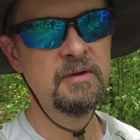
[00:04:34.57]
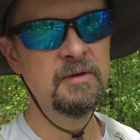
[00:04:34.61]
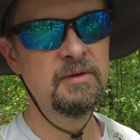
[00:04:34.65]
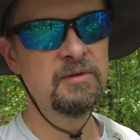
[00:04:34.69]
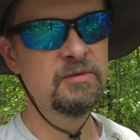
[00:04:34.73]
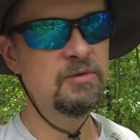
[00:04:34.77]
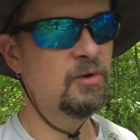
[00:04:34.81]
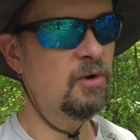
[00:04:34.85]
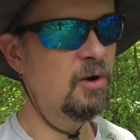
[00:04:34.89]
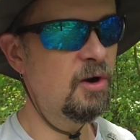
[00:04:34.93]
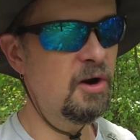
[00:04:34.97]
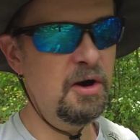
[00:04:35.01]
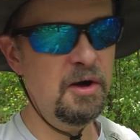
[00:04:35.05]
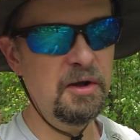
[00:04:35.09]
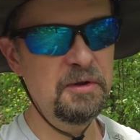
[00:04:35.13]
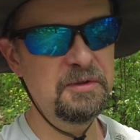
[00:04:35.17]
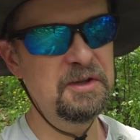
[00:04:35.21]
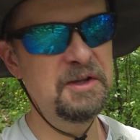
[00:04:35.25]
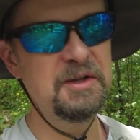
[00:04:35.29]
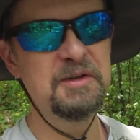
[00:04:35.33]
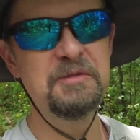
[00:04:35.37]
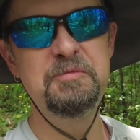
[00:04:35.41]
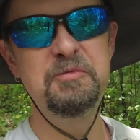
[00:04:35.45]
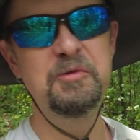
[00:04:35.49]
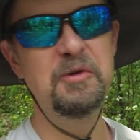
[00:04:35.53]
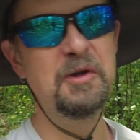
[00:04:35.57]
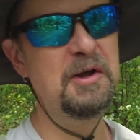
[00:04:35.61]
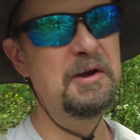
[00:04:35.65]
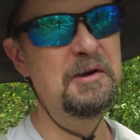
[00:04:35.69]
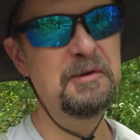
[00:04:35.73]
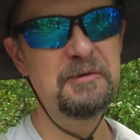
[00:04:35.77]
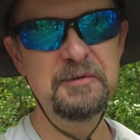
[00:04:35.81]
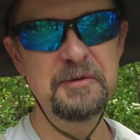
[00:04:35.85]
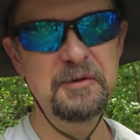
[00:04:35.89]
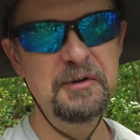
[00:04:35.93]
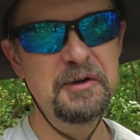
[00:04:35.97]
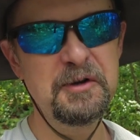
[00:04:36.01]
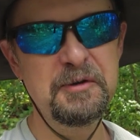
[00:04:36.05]
So all these
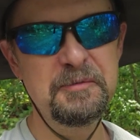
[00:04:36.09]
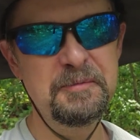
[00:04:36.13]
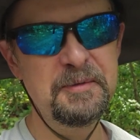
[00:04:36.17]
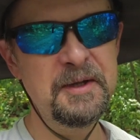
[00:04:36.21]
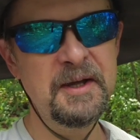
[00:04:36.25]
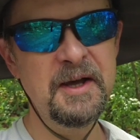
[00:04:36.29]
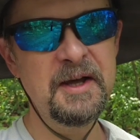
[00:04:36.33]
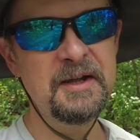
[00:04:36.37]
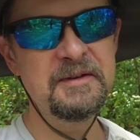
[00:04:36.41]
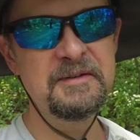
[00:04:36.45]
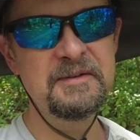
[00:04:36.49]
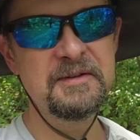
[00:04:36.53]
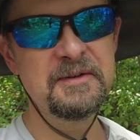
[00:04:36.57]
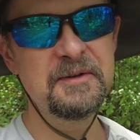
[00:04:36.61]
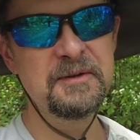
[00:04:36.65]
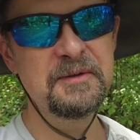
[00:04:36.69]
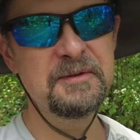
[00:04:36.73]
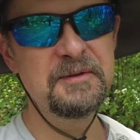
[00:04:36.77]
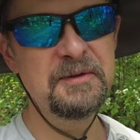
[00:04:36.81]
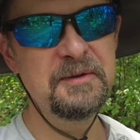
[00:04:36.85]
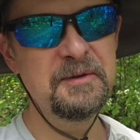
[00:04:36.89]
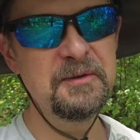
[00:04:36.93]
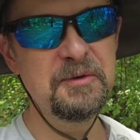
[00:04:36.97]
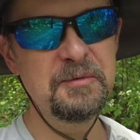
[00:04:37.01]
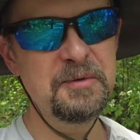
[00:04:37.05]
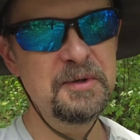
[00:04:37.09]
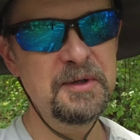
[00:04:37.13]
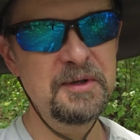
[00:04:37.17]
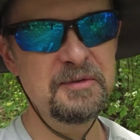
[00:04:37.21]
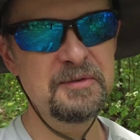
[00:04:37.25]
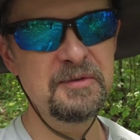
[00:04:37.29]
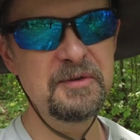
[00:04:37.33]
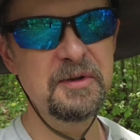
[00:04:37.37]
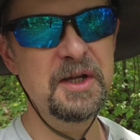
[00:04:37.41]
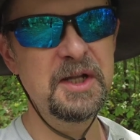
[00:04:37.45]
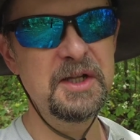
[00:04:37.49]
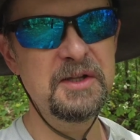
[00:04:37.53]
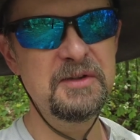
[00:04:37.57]
players are going to be on tilt too
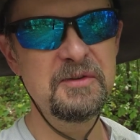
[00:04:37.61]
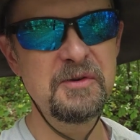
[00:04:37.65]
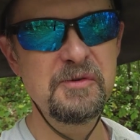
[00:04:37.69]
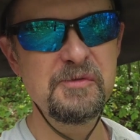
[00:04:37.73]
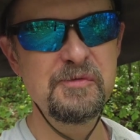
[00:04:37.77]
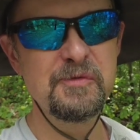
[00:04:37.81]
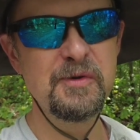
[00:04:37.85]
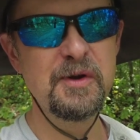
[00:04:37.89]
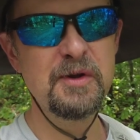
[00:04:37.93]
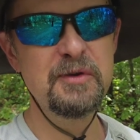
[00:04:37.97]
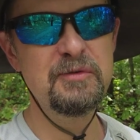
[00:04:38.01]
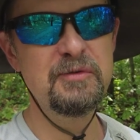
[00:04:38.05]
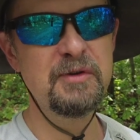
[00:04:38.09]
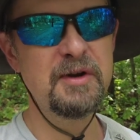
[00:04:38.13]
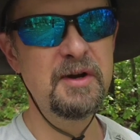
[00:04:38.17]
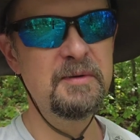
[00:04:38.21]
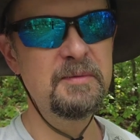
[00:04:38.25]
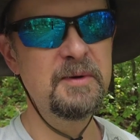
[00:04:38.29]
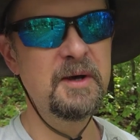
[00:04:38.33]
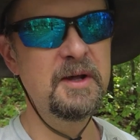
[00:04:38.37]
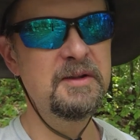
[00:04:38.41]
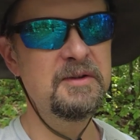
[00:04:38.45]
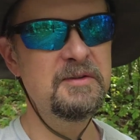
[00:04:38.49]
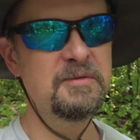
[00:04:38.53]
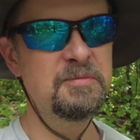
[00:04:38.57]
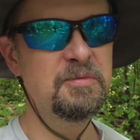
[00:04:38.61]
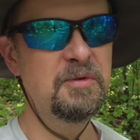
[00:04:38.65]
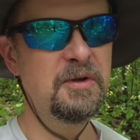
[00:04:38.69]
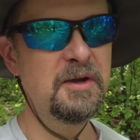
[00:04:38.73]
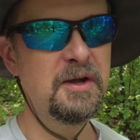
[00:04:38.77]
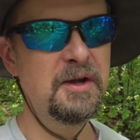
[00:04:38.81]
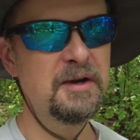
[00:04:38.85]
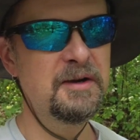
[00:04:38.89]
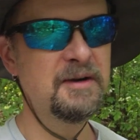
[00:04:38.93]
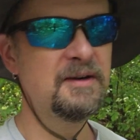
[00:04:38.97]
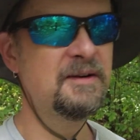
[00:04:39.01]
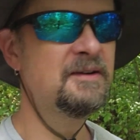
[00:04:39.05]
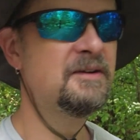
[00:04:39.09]
because they're getting so frustrated by this
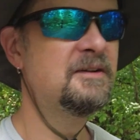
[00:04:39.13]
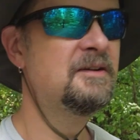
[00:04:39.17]
player.